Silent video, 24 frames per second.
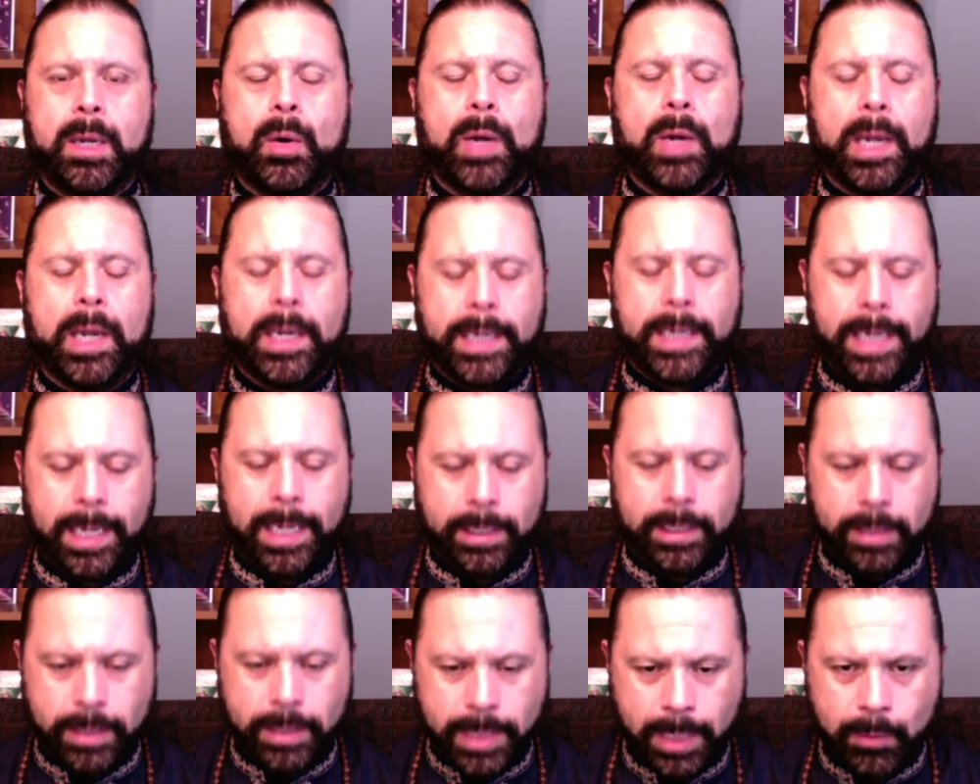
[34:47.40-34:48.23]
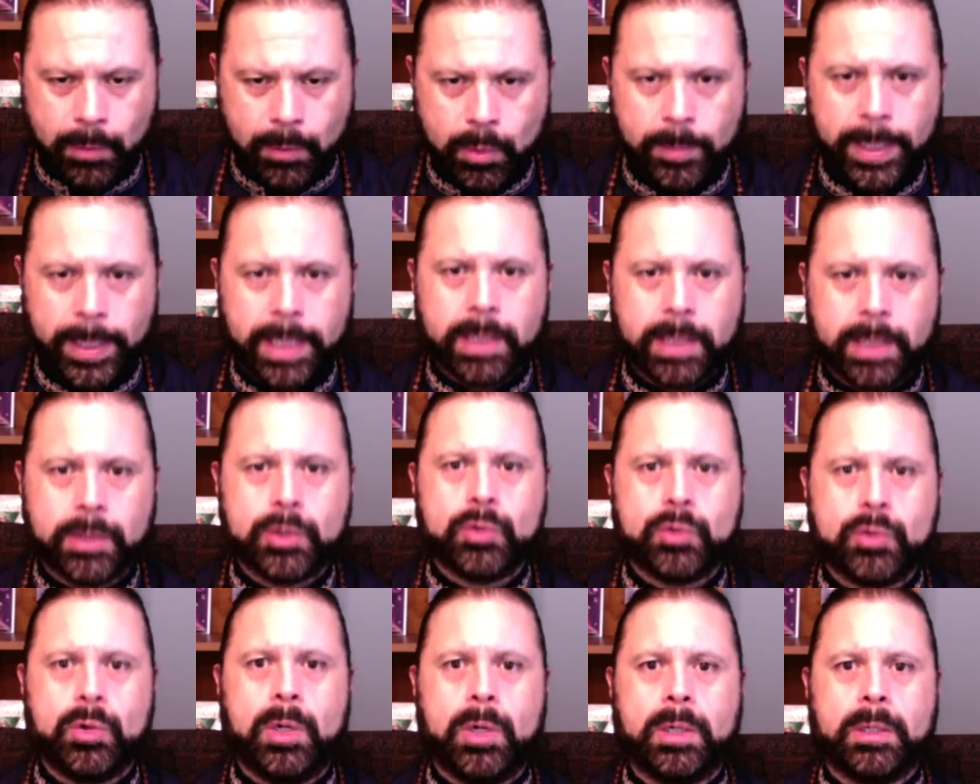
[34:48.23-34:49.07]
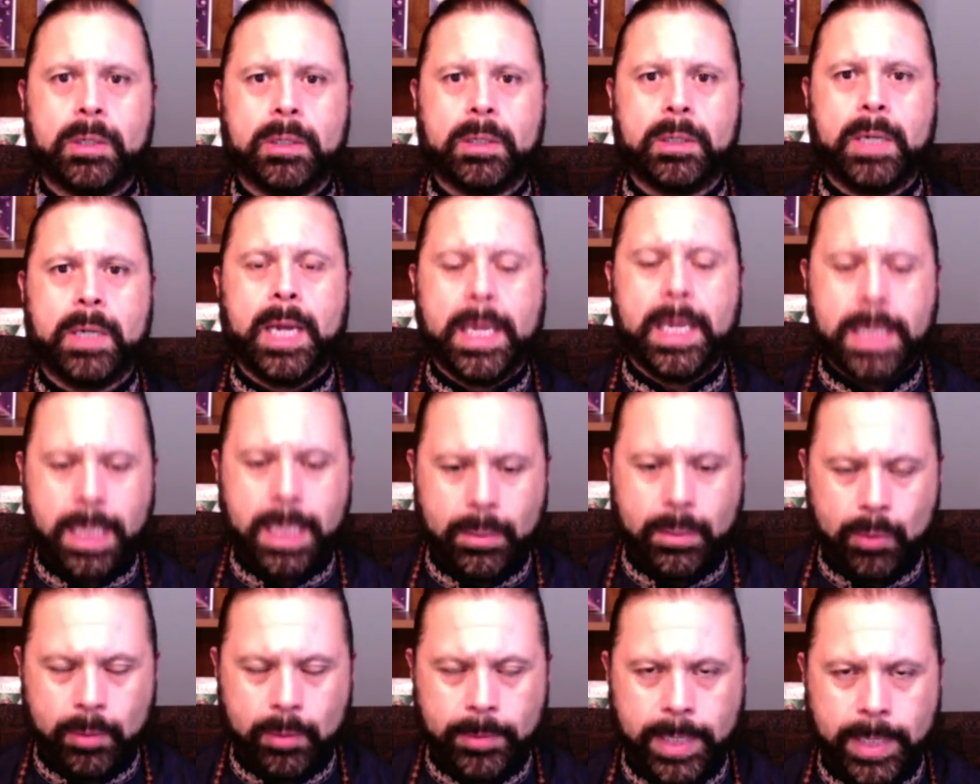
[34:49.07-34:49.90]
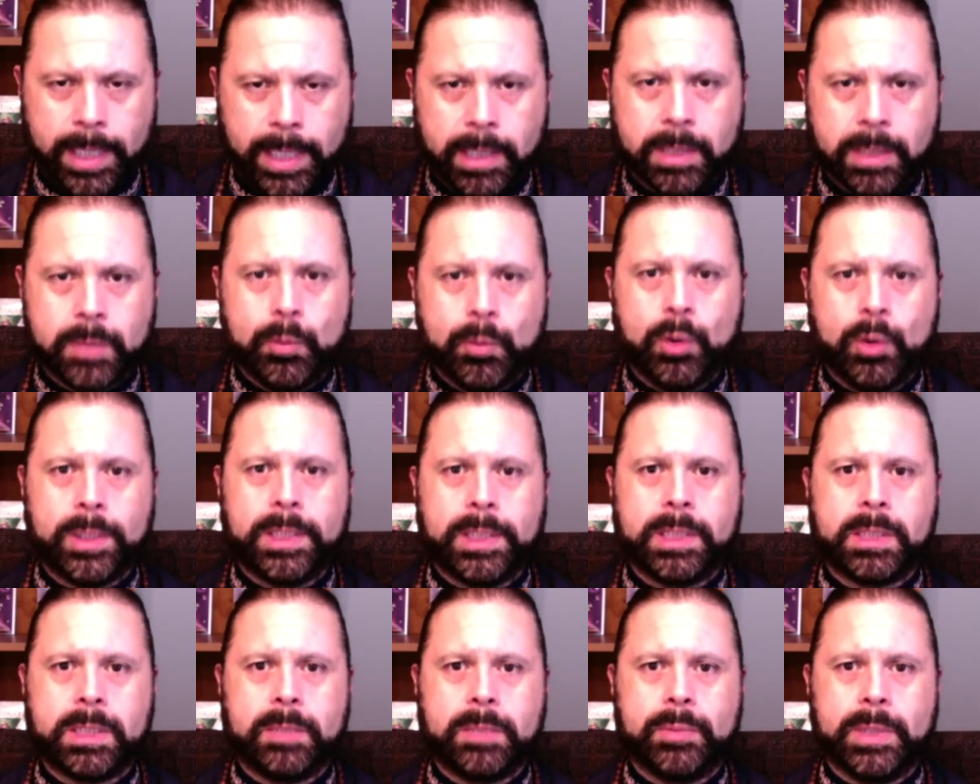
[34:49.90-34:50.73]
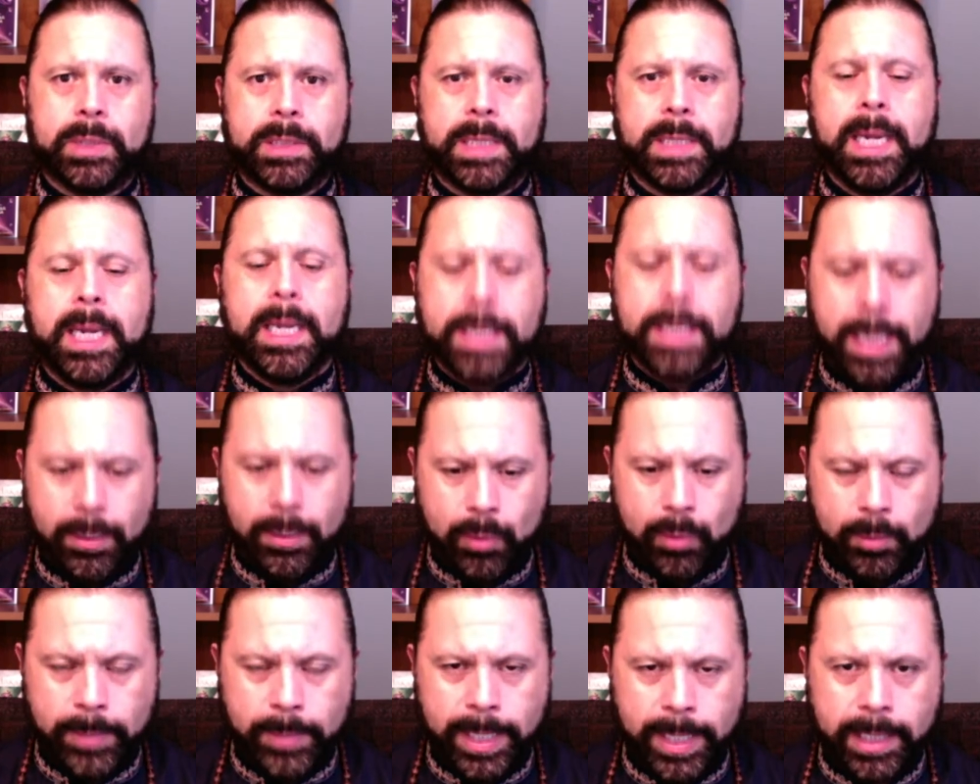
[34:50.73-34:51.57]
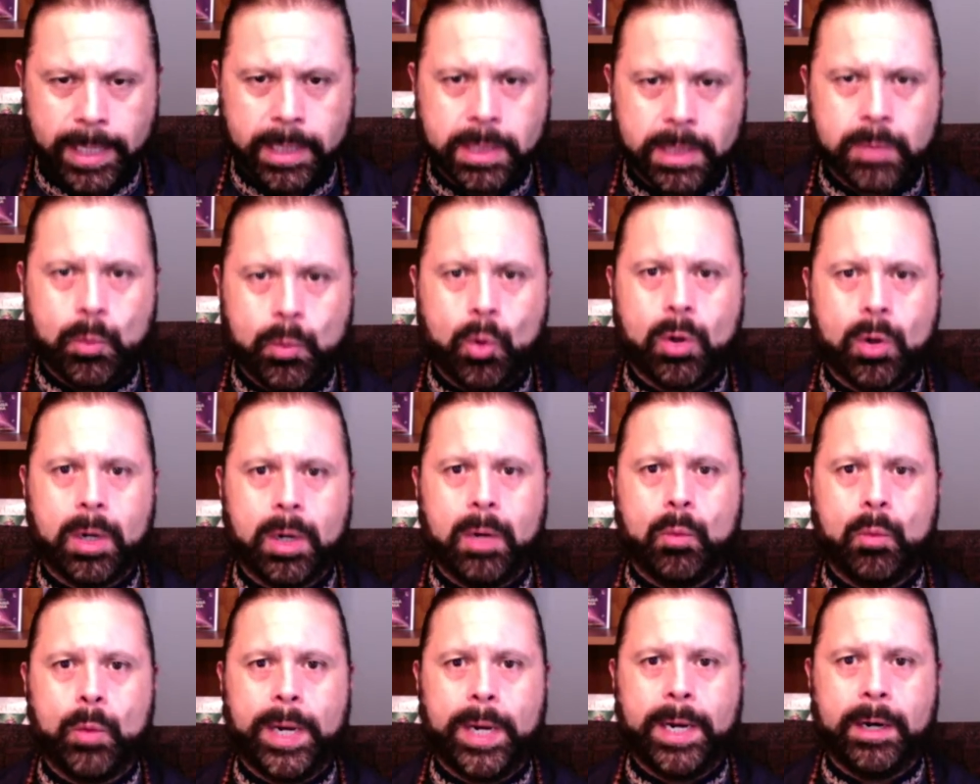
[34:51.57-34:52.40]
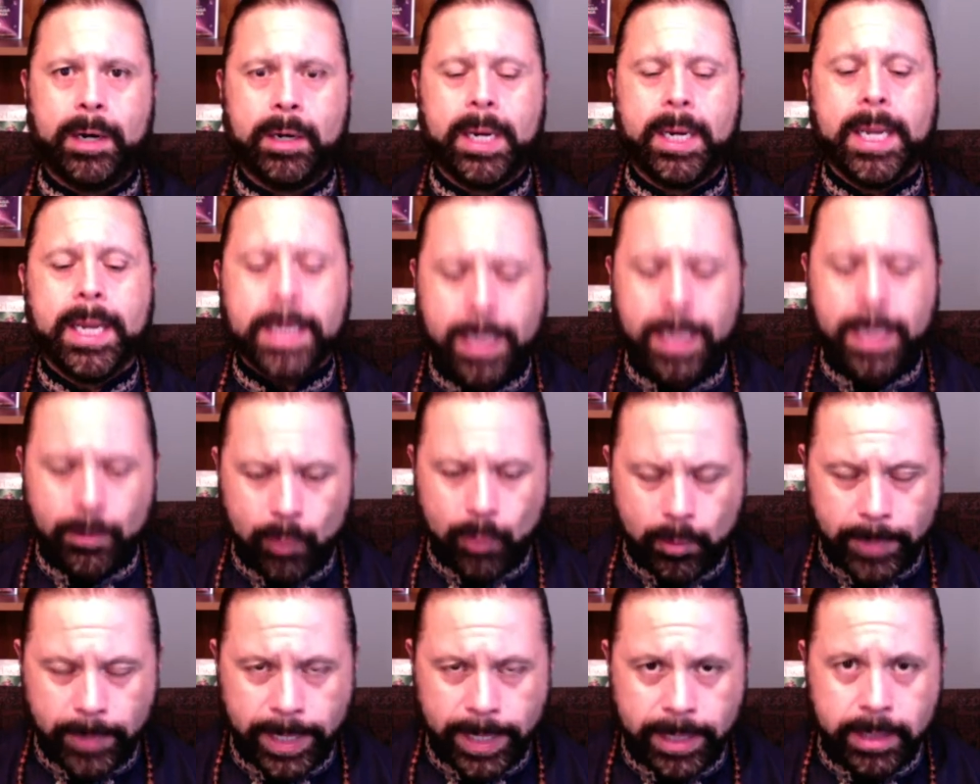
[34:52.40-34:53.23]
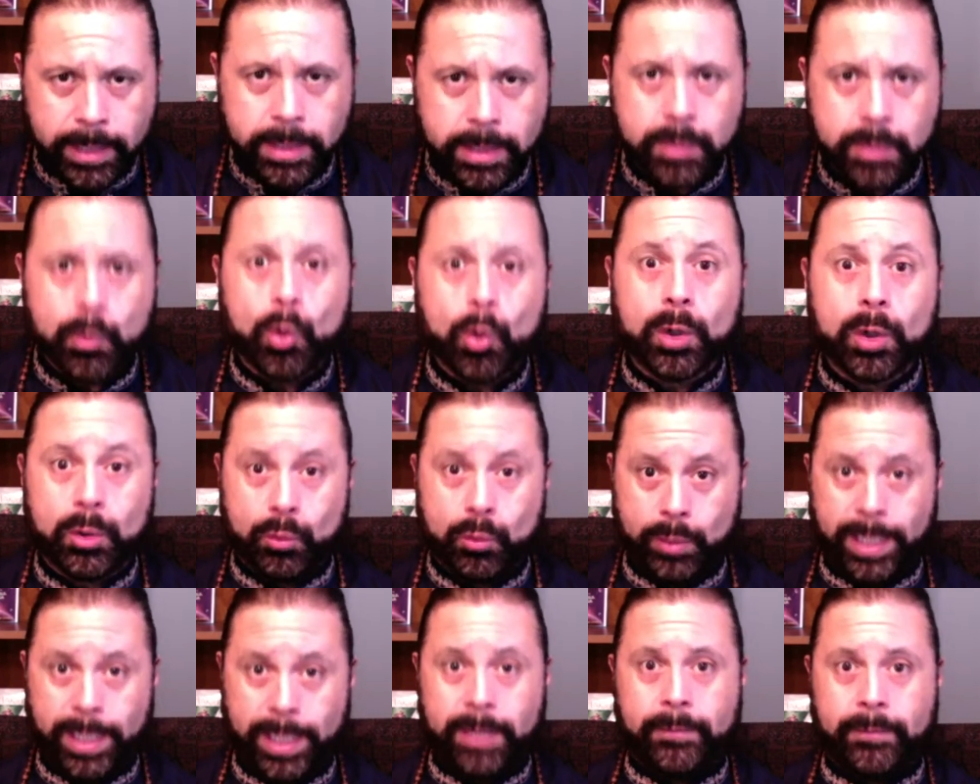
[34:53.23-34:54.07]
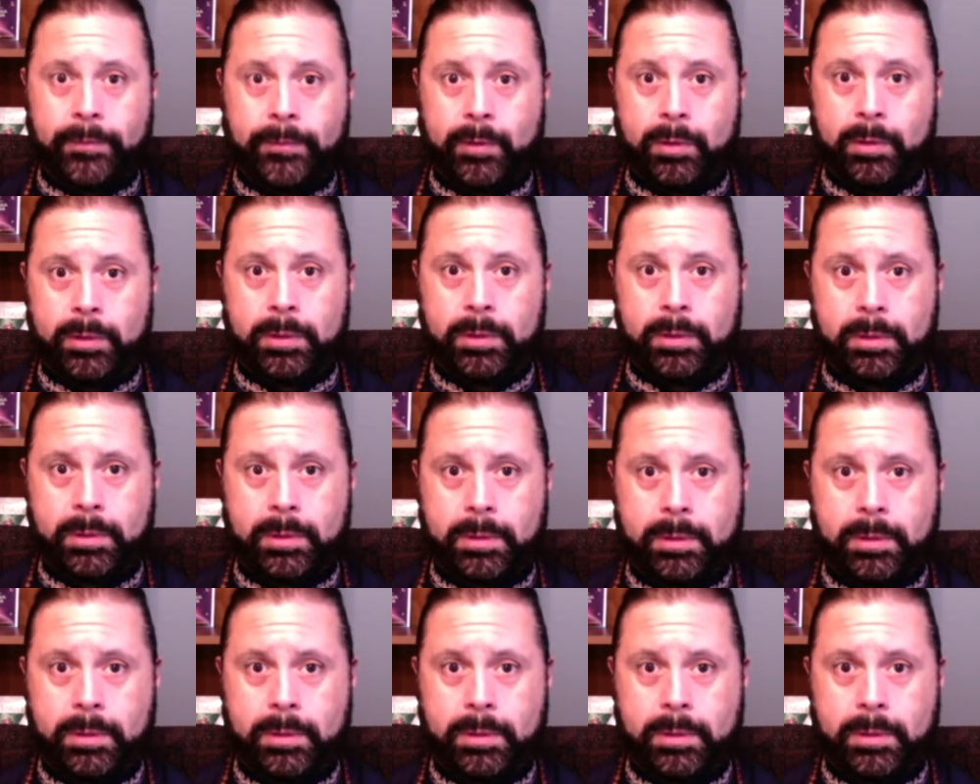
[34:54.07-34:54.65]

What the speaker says: again, they will make us stronger. They will make us more disciplined. They will make us more aware. They will make us more grateful.